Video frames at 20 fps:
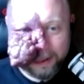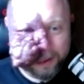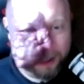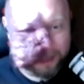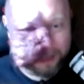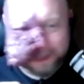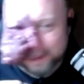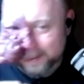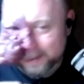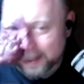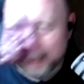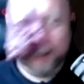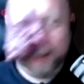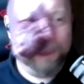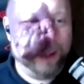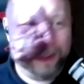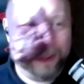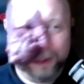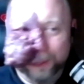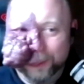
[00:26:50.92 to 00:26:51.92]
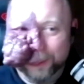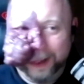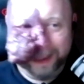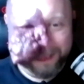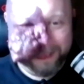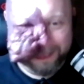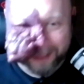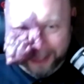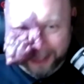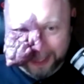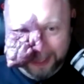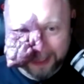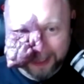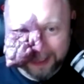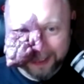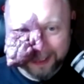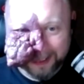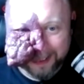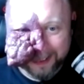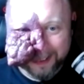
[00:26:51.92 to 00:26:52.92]
just say what you want to say.
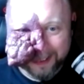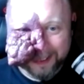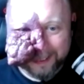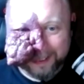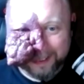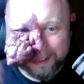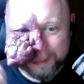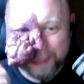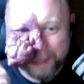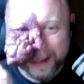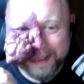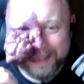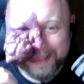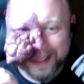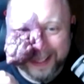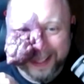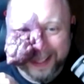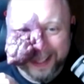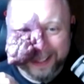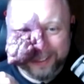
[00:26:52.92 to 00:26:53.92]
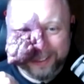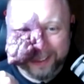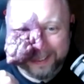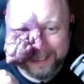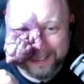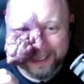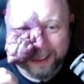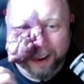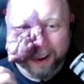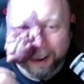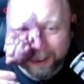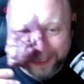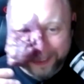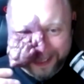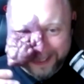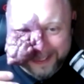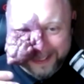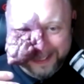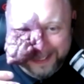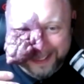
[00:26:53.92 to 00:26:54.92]
So it's basically just an
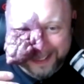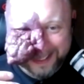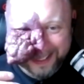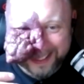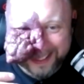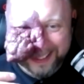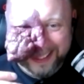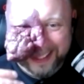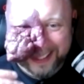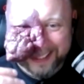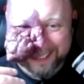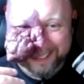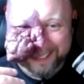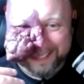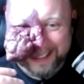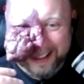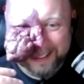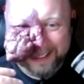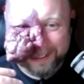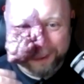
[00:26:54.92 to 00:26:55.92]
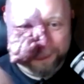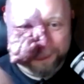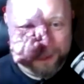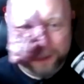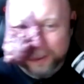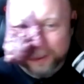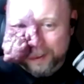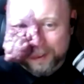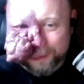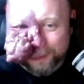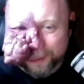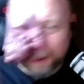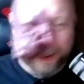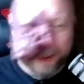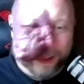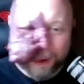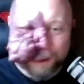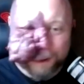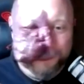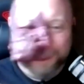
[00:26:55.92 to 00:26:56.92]
artist in the sense of it just
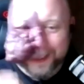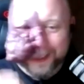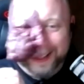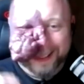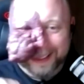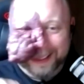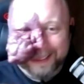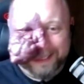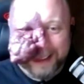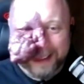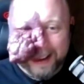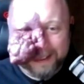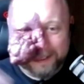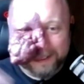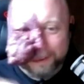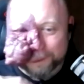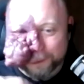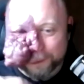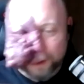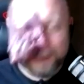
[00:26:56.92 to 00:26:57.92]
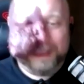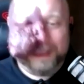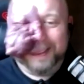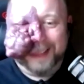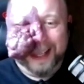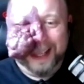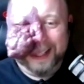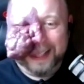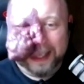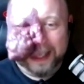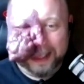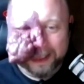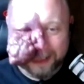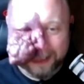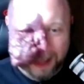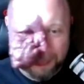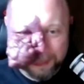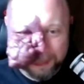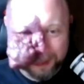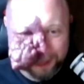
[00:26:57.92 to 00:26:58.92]
very confidently says the first thing that it
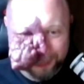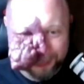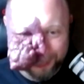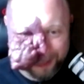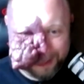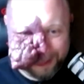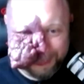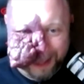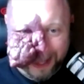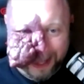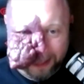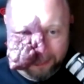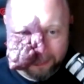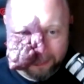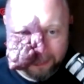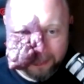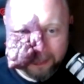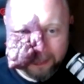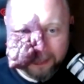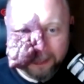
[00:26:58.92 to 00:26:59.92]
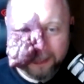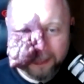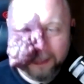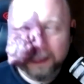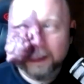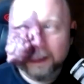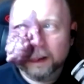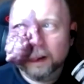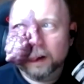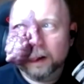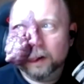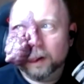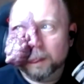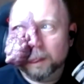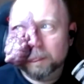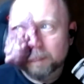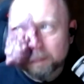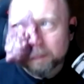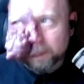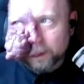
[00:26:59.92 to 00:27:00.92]
comes into its mind.
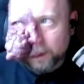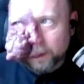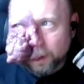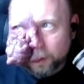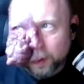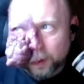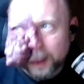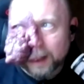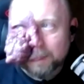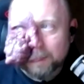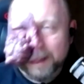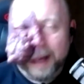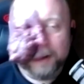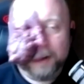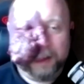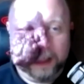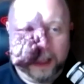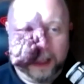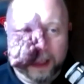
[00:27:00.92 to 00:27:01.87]
The real magic